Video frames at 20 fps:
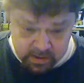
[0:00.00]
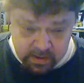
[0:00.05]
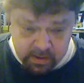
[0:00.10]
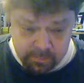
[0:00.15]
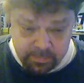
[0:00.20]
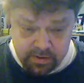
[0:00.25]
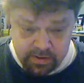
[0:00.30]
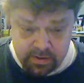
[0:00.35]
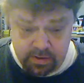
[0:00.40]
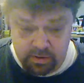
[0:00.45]

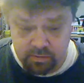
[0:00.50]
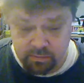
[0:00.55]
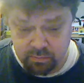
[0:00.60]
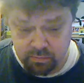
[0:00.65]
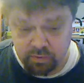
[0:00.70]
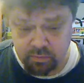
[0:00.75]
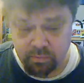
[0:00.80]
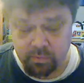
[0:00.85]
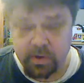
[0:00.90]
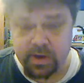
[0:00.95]
But
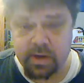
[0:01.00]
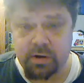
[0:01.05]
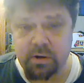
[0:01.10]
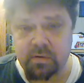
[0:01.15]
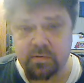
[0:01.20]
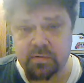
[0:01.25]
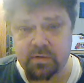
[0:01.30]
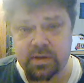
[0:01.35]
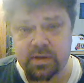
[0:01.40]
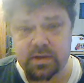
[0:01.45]
read
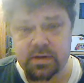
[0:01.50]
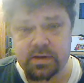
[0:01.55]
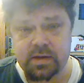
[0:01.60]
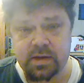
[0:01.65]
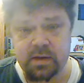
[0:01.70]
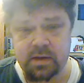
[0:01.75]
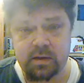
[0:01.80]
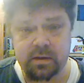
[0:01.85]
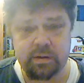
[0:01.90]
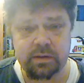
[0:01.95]
over this
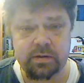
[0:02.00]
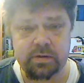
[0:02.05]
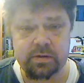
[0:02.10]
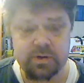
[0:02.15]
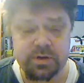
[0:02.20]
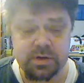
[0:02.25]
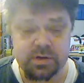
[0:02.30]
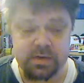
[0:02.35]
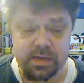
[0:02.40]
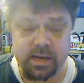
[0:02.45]

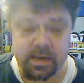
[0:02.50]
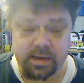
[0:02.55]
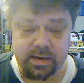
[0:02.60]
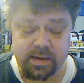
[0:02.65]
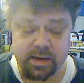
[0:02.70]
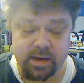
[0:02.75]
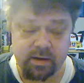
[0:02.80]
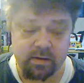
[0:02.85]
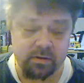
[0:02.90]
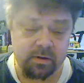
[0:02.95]
conclusions
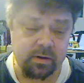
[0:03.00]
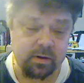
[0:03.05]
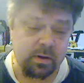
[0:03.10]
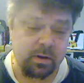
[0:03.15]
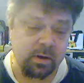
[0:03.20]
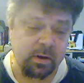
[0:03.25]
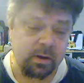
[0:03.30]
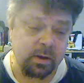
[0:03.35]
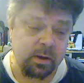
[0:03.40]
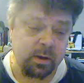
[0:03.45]
handout.
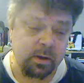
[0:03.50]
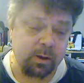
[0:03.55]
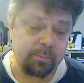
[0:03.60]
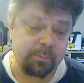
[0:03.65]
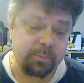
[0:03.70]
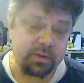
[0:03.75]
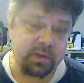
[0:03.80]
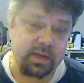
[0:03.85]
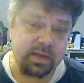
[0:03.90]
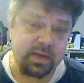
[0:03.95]

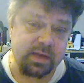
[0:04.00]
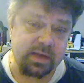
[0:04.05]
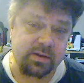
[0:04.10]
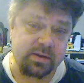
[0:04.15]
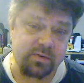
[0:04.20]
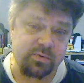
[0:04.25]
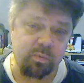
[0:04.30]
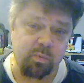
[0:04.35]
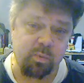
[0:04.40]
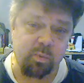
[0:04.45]

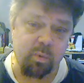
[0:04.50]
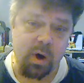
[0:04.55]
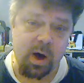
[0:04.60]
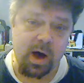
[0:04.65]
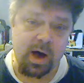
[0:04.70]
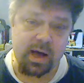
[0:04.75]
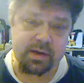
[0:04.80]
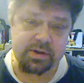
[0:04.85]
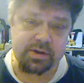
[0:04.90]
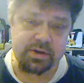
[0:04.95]
Please
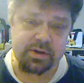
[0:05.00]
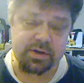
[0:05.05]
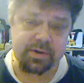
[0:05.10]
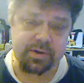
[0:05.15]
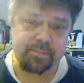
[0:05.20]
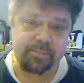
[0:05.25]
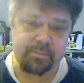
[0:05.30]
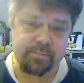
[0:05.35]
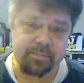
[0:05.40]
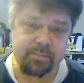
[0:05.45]
watch
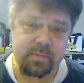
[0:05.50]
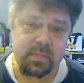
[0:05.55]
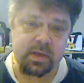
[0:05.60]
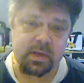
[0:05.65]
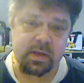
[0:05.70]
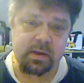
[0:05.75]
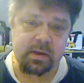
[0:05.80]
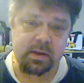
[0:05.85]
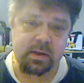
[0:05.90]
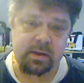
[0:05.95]

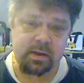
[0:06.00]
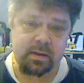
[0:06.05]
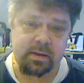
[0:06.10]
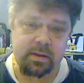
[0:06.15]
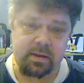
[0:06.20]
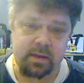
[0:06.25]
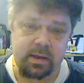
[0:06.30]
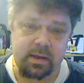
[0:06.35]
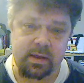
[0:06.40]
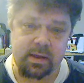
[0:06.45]

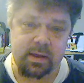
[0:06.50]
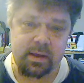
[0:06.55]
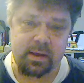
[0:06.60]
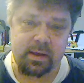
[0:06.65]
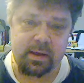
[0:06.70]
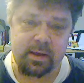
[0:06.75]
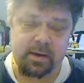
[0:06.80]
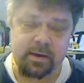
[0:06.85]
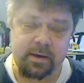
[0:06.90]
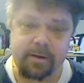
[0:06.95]

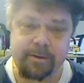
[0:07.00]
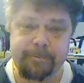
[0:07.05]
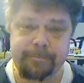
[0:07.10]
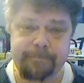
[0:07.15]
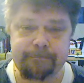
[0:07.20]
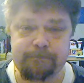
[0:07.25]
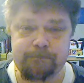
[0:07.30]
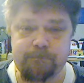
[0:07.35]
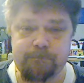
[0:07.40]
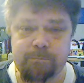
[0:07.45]
the
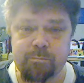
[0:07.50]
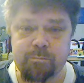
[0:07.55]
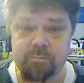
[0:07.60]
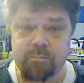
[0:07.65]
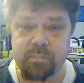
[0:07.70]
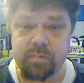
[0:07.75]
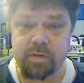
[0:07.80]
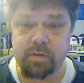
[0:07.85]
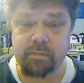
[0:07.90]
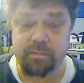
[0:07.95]

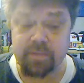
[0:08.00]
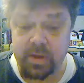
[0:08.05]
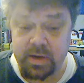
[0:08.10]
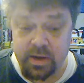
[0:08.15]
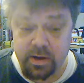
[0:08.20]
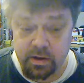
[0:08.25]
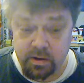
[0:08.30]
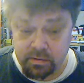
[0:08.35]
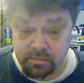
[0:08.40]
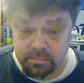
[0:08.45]

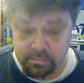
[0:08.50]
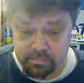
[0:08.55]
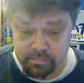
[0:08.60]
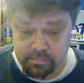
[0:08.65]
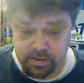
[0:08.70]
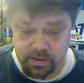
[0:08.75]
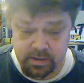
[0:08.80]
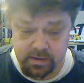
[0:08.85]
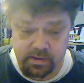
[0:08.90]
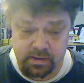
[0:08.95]
video
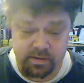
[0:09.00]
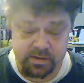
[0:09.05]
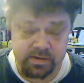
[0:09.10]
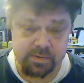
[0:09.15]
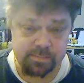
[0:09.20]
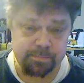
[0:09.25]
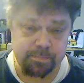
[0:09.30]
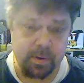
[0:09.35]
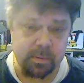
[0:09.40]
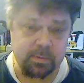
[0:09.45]
in the
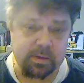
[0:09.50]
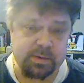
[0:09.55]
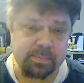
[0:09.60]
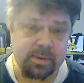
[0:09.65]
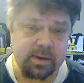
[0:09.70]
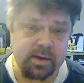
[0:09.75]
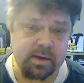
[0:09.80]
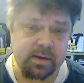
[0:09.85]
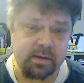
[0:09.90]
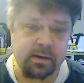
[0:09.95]
public
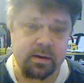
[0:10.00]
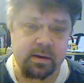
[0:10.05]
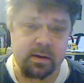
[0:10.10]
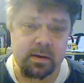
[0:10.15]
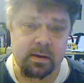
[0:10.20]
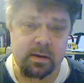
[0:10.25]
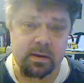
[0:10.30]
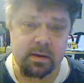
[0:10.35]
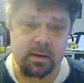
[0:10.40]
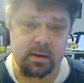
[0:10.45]
speaking
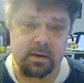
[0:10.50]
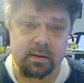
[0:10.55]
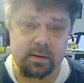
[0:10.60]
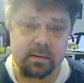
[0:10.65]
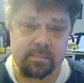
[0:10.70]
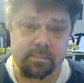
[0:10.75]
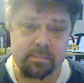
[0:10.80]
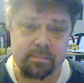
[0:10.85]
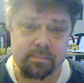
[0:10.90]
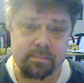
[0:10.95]

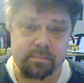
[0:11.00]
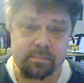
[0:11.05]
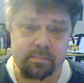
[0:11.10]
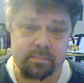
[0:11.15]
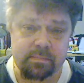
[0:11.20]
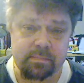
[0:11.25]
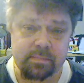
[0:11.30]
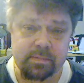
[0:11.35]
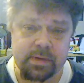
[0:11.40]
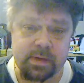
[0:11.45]

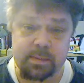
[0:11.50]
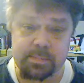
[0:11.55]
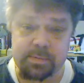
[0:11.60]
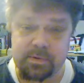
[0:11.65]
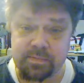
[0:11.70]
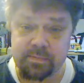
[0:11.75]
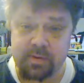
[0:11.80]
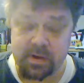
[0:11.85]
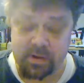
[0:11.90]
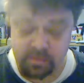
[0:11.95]
tips
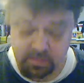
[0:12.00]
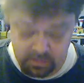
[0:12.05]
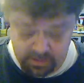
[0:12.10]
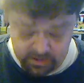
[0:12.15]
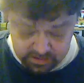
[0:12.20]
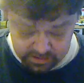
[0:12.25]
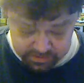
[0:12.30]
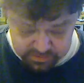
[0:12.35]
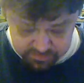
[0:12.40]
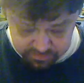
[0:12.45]
video
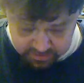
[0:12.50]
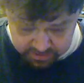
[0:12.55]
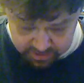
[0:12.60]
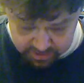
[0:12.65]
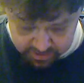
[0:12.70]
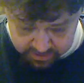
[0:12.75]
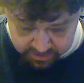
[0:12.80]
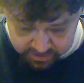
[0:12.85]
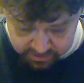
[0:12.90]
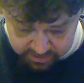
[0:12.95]
links, okay?